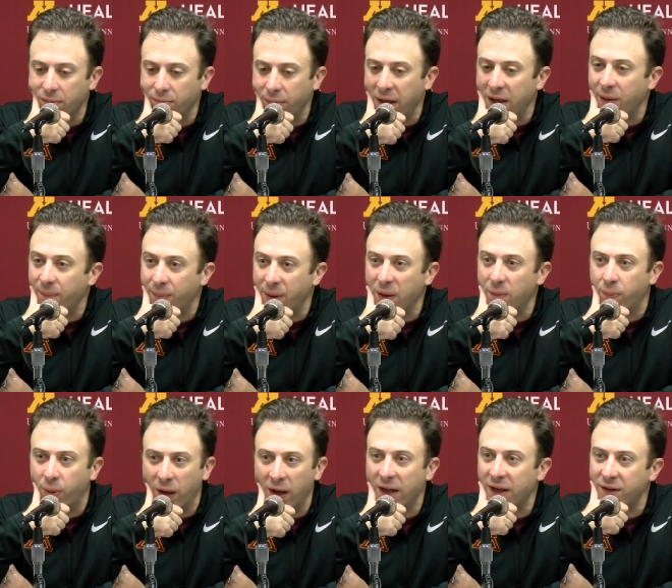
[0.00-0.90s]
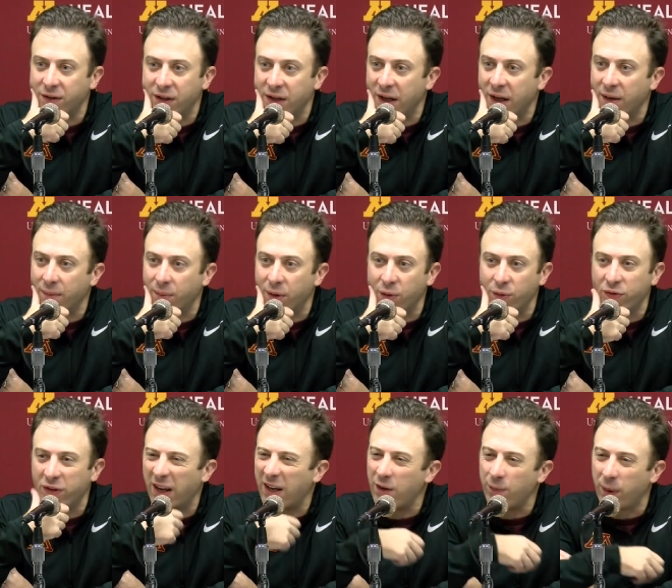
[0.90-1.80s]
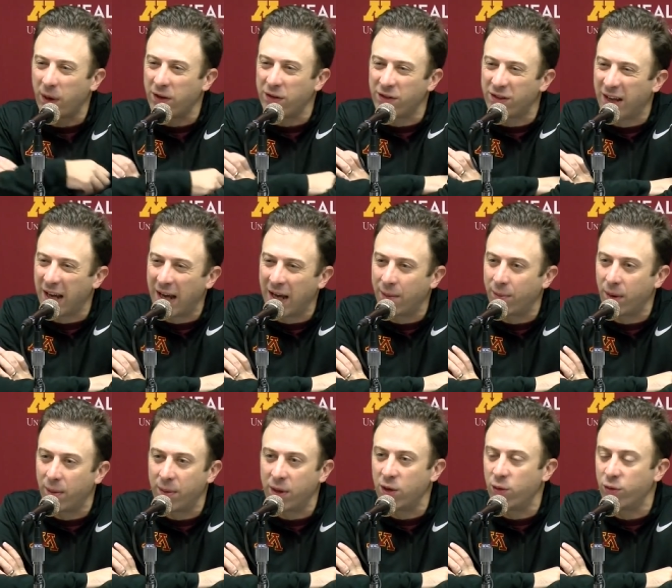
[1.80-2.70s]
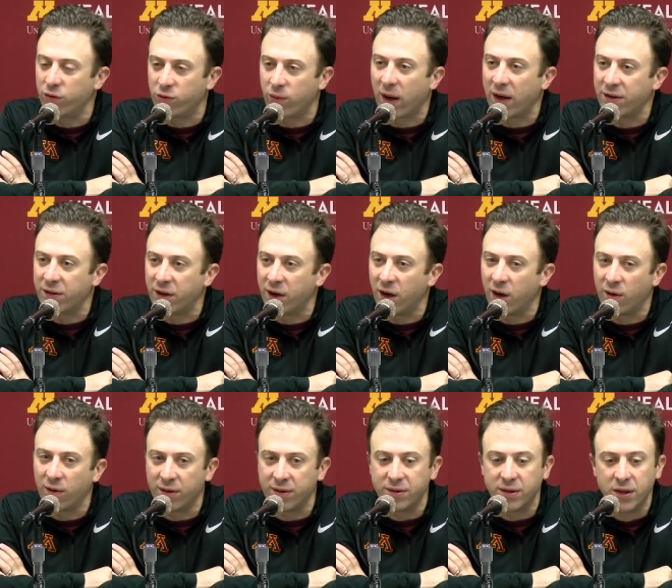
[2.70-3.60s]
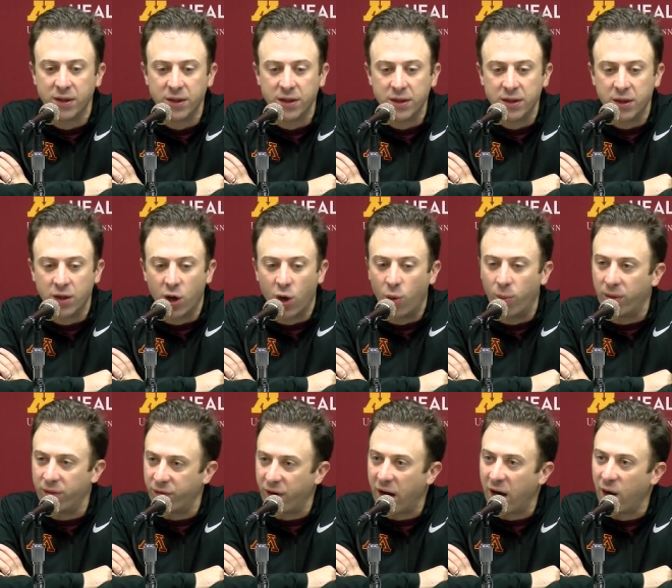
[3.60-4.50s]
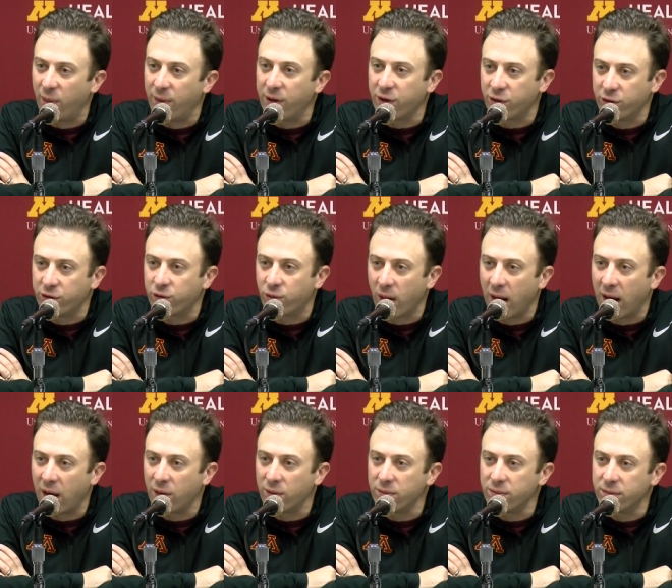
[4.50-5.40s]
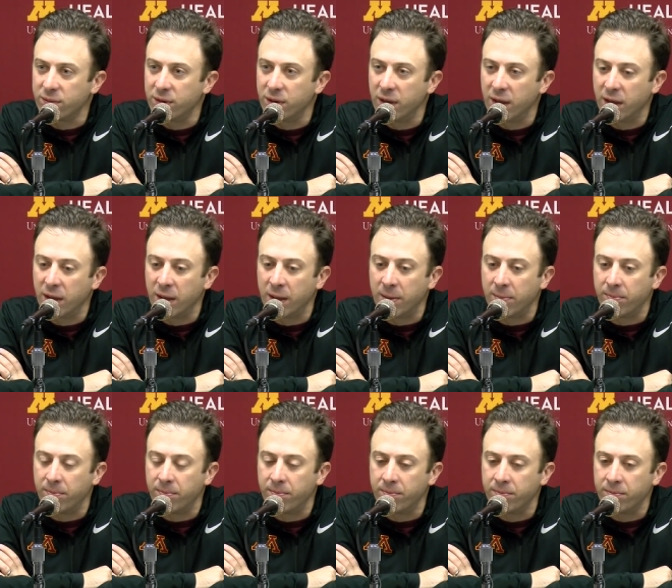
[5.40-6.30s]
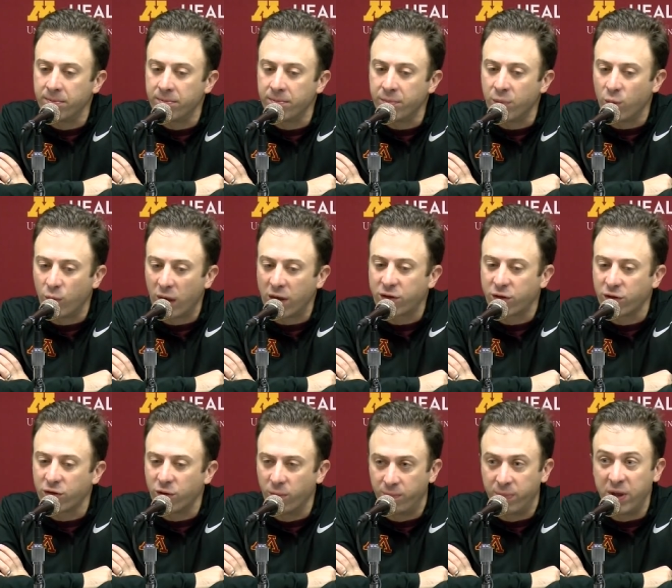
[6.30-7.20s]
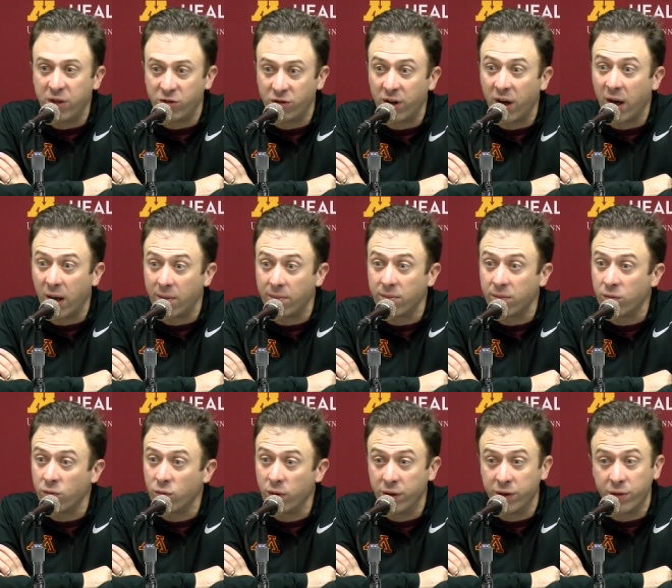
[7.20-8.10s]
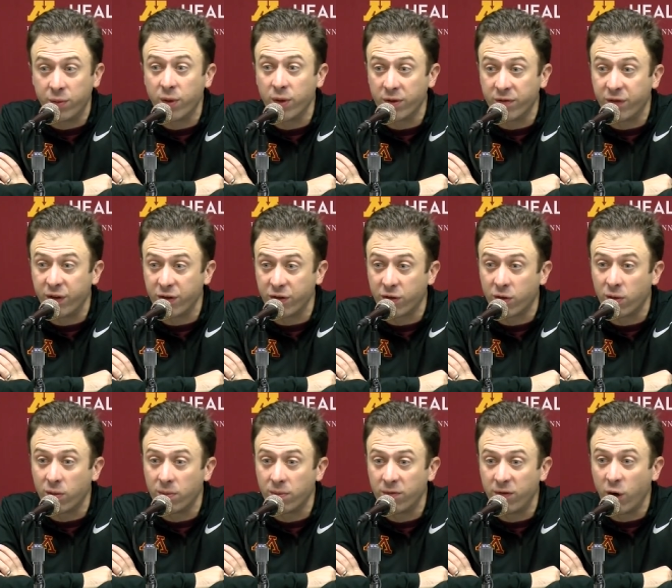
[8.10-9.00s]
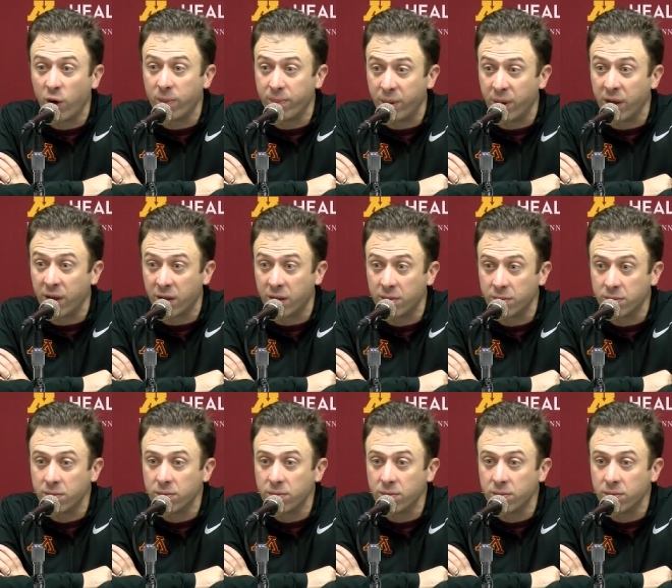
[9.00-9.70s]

made a big play at the end. But it was anybody's game. I mean, it was right there. And home environment, good crowd. But Rutgers will beat you up. Really, really physical. Very big.